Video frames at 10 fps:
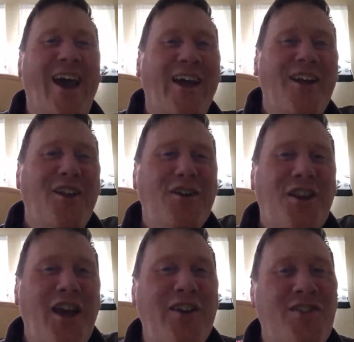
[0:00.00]
And it
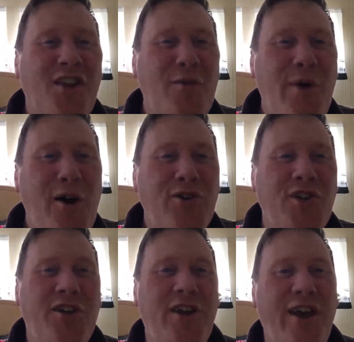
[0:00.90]
looked like slow
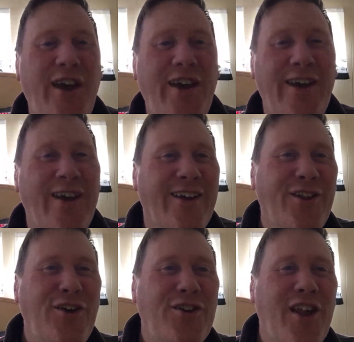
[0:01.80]
motion.
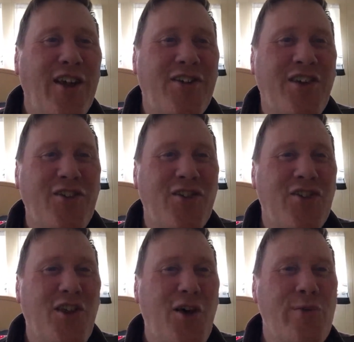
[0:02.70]
Looked like such a
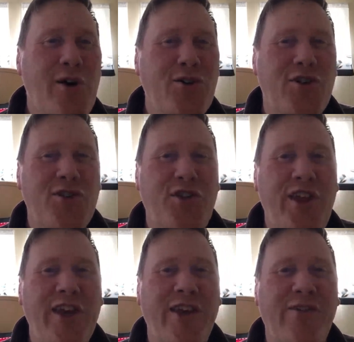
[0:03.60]
slow motion
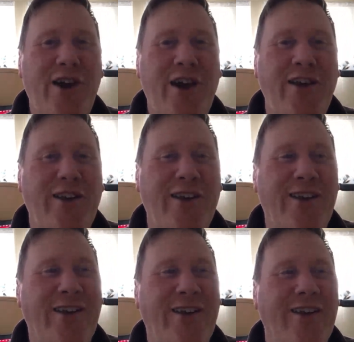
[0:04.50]
thing, right?
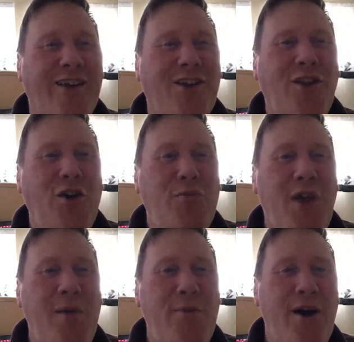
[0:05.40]
Looped
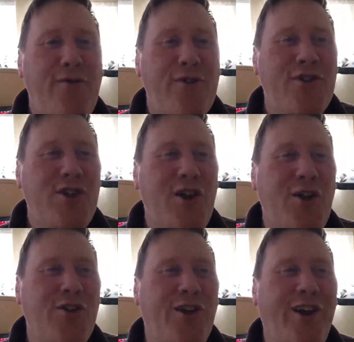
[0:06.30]
up off his
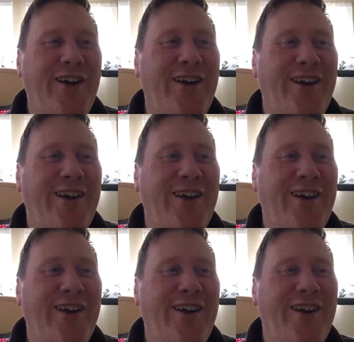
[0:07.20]
shoulder.